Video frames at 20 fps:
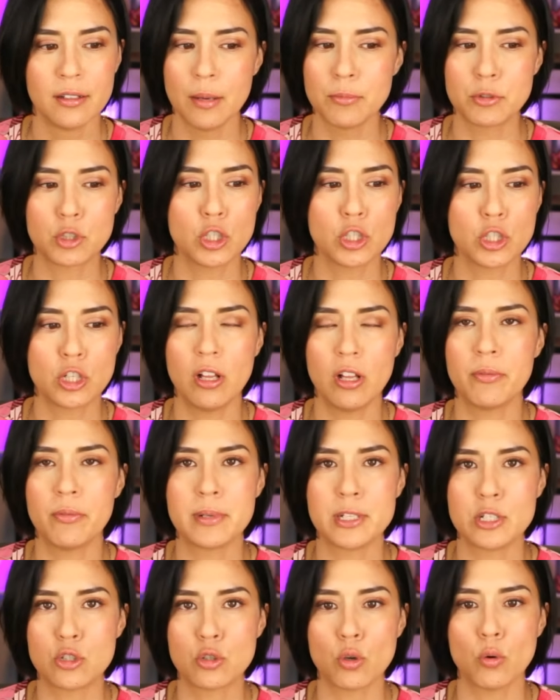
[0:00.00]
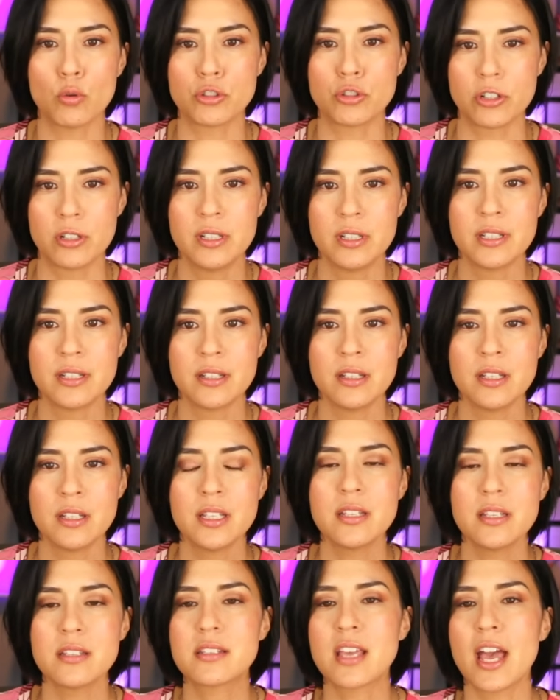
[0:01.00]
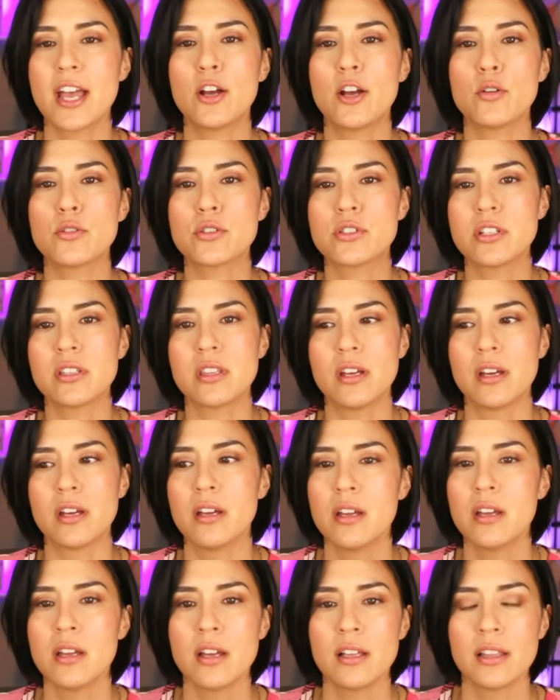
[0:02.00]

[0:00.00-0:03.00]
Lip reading: I'm just gonna call everybody soldier. This guy goes to the